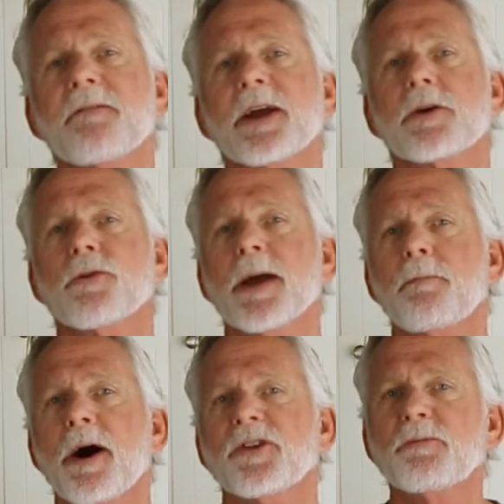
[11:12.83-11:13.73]
it.
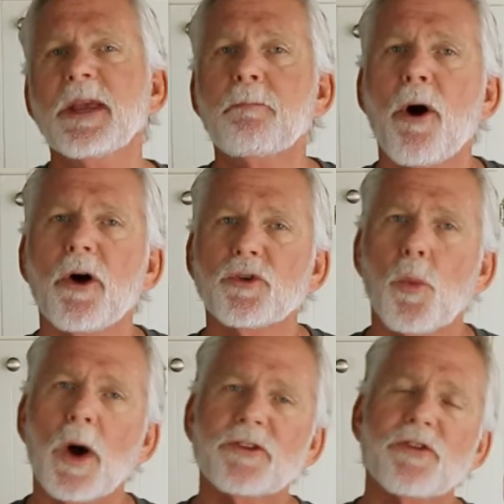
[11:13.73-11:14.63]
Grandpa's Meatballs.
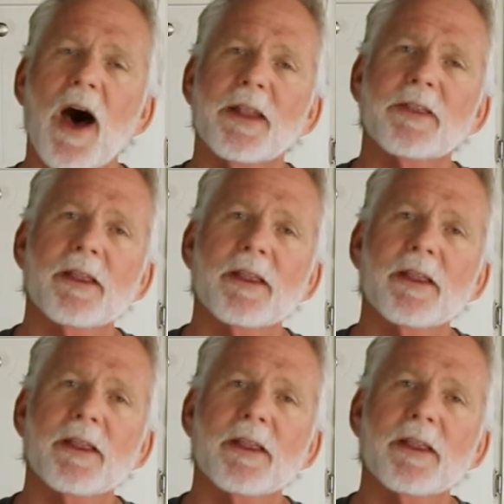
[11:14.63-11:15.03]
What's not to